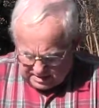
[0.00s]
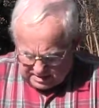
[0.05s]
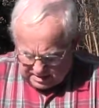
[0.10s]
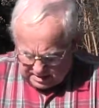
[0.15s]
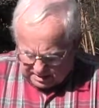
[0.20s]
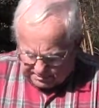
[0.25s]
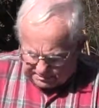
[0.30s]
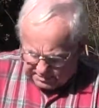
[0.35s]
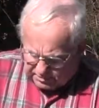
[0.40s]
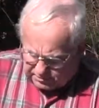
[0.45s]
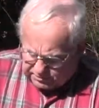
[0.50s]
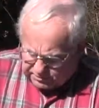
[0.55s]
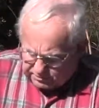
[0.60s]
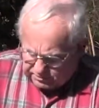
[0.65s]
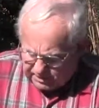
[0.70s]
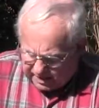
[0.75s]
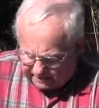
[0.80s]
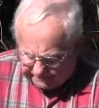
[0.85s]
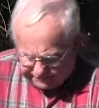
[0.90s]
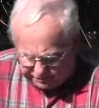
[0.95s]
I'm going to
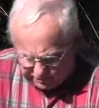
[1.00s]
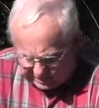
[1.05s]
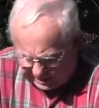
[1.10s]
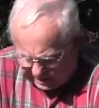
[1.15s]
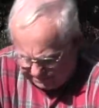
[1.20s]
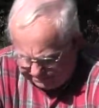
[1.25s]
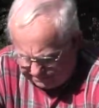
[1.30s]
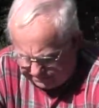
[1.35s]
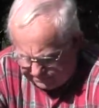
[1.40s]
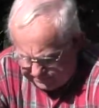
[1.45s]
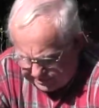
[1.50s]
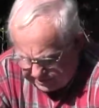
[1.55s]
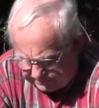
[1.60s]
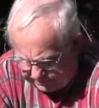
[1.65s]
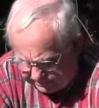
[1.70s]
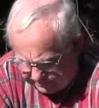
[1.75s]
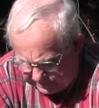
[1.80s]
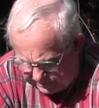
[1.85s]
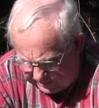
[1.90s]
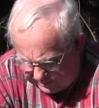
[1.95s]
have to keep
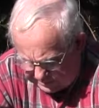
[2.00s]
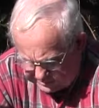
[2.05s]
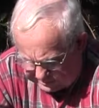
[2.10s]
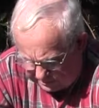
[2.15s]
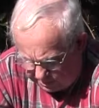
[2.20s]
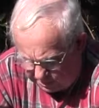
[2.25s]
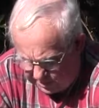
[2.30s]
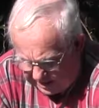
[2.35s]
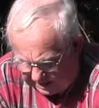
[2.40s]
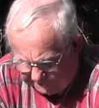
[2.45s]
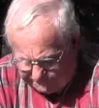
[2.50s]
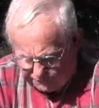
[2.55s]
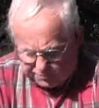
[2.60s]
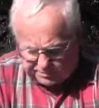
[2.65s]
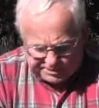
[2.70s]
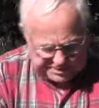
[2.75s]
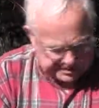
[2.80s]
this away from